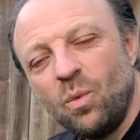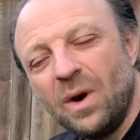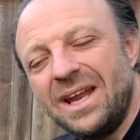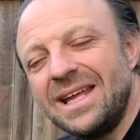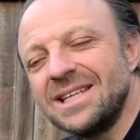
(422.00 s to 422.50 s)

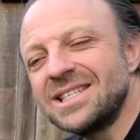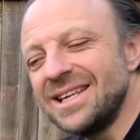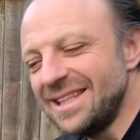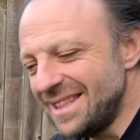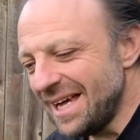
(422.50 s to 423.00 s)
What is
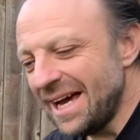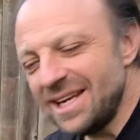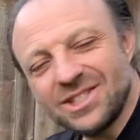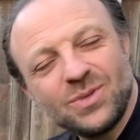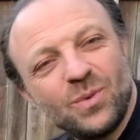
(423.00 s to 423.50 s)

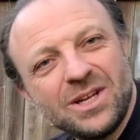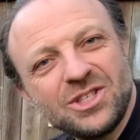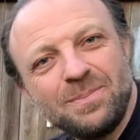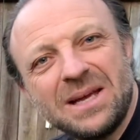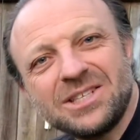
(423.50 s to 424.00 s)

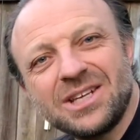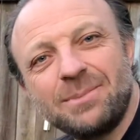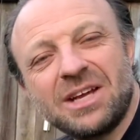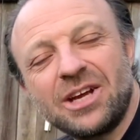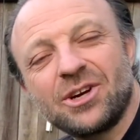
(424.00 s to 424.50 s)
the best time
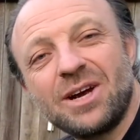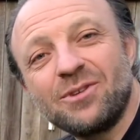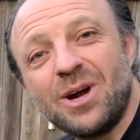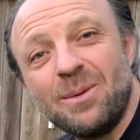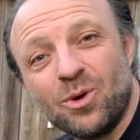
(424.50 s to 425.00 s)
to cut your cover
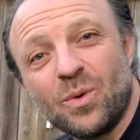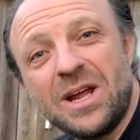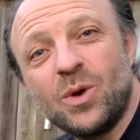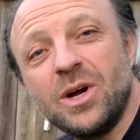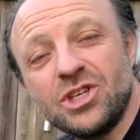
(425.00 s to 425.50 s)
crop?
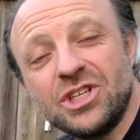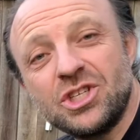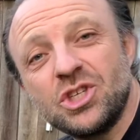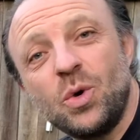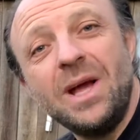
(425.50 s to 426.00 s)
Great question.
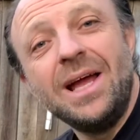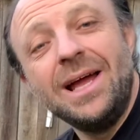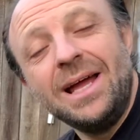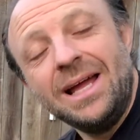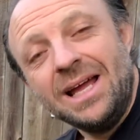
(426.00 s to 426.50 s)
So
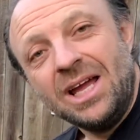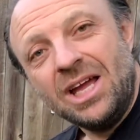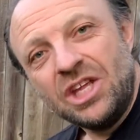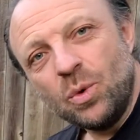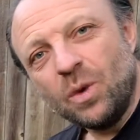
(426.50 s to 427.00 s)

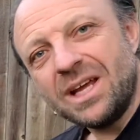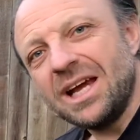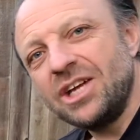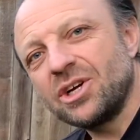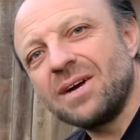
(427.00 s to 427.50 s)
you want to
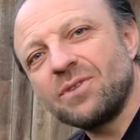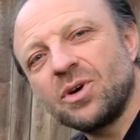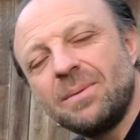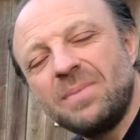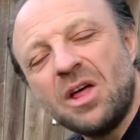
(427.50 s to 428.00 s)
cut your cover
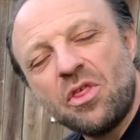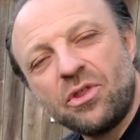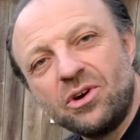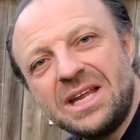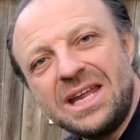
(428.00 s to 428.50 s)
crop
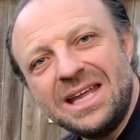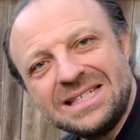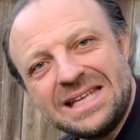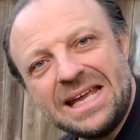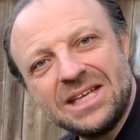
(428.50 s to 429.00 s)
30
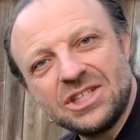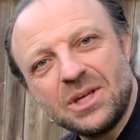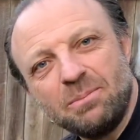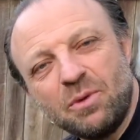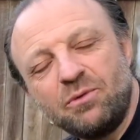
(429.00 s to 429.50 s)
days
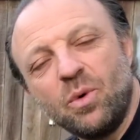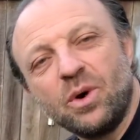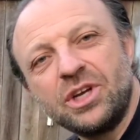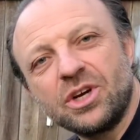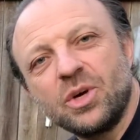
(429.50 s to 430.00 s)

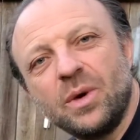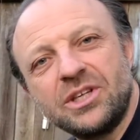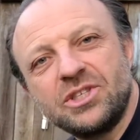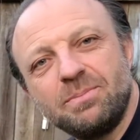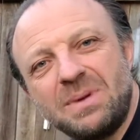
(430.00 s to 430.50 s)
before you're
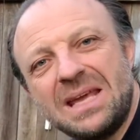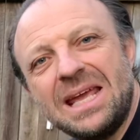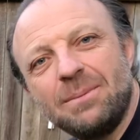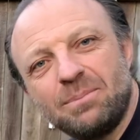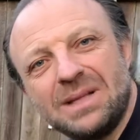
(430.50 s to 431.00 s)
going to
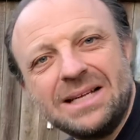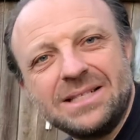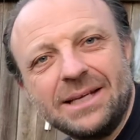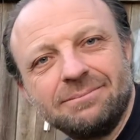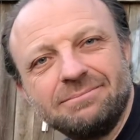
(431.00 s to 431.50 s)
be
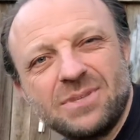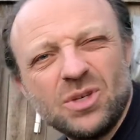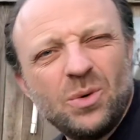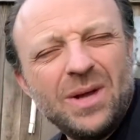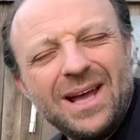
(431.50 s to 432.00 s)
planting.
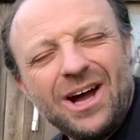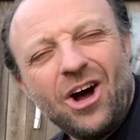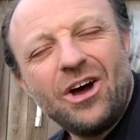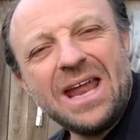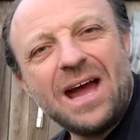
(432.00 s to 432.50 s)
So
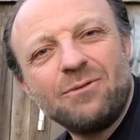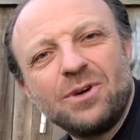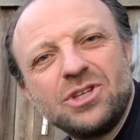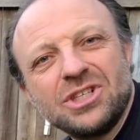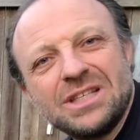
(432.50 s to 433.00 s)
on
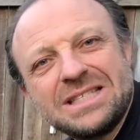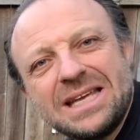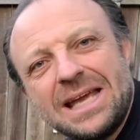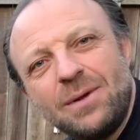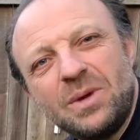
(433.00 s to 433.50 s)
average, let's
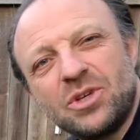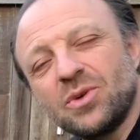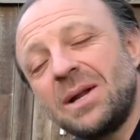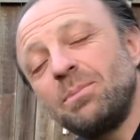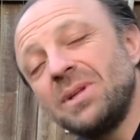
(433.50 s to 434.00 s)
say we
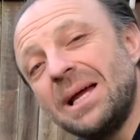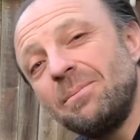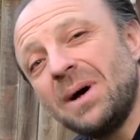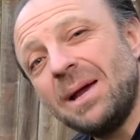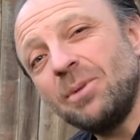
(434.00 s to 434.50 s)
try to plant
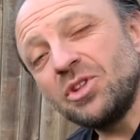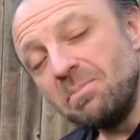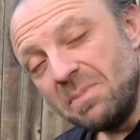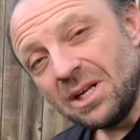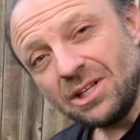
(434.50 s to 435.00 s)
by about the
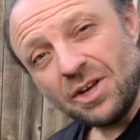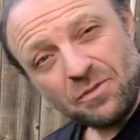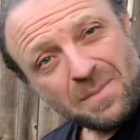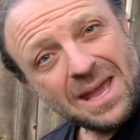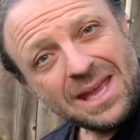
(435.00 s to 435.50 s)
middle
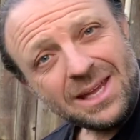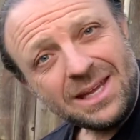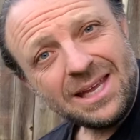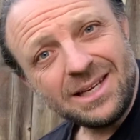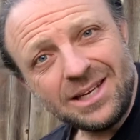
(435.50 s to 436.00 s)
of May
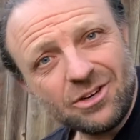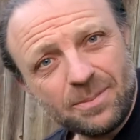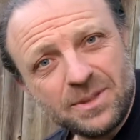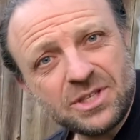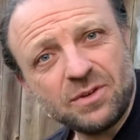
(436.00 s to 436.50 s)
in here in
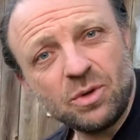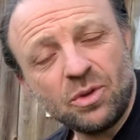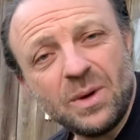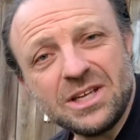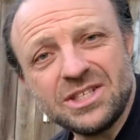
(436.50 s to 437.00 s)
the Pacific
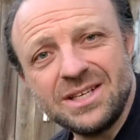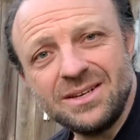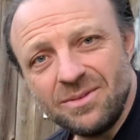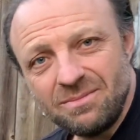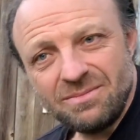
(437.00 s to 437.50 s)
Northwest
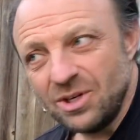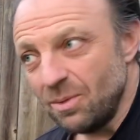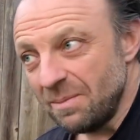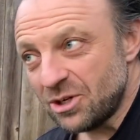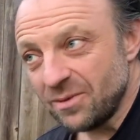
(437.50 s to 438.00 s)
in
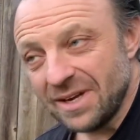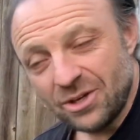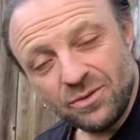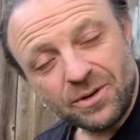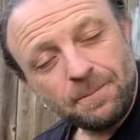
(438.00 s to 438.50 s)
Metro
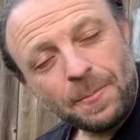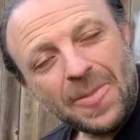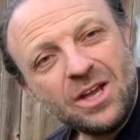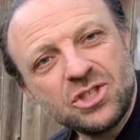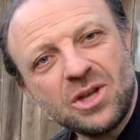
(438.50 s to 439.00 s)
Vancouver.
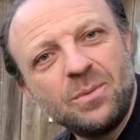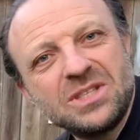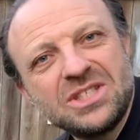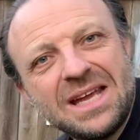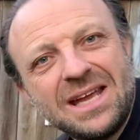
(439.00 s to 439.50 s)
So I
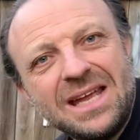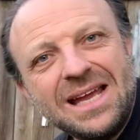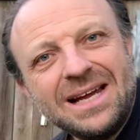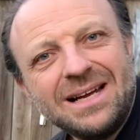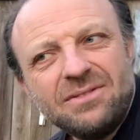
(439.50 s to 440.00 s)
would say
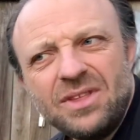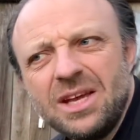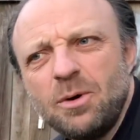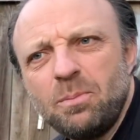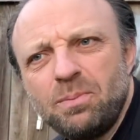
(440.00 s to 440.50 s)
think
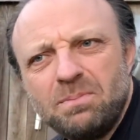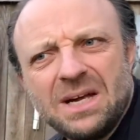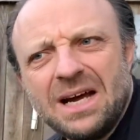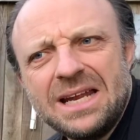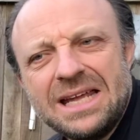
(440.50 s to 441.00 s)
about
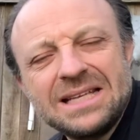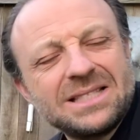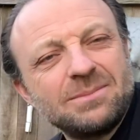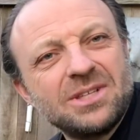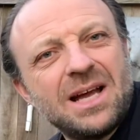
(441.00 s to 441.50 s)
cutting it
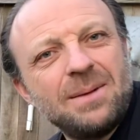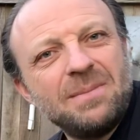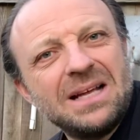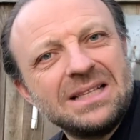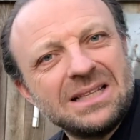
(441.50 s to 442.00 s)

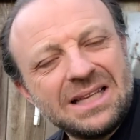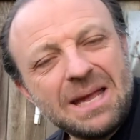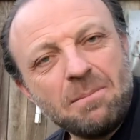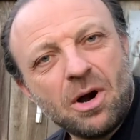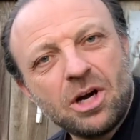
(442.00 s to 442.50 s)
sometime
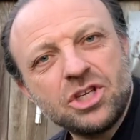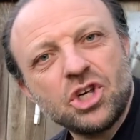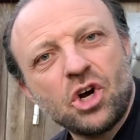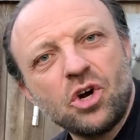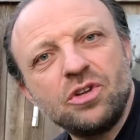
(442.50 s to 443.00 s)
late March,
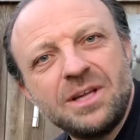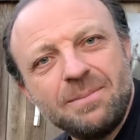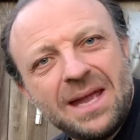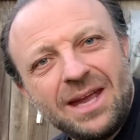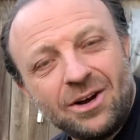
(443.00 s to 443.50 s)
early
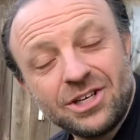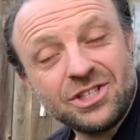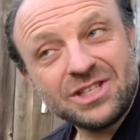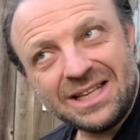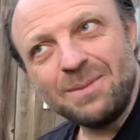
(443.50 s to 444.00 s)
May, or I
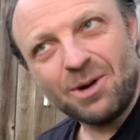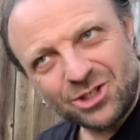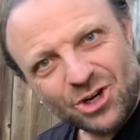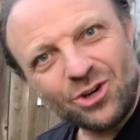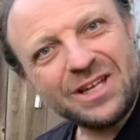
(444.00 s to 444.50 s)
should say late
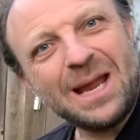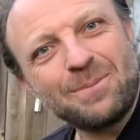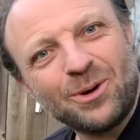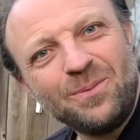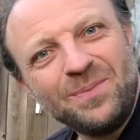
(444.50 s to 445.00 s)
March, early
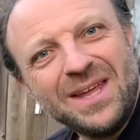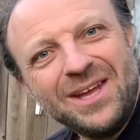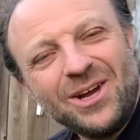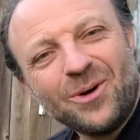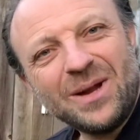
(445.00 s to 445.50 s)
April.
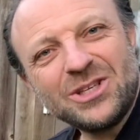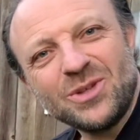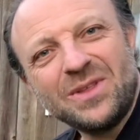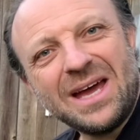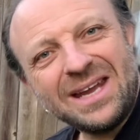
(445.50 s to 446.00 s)
All right,
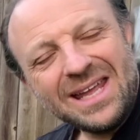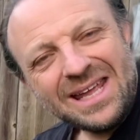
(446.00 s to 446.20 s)
so that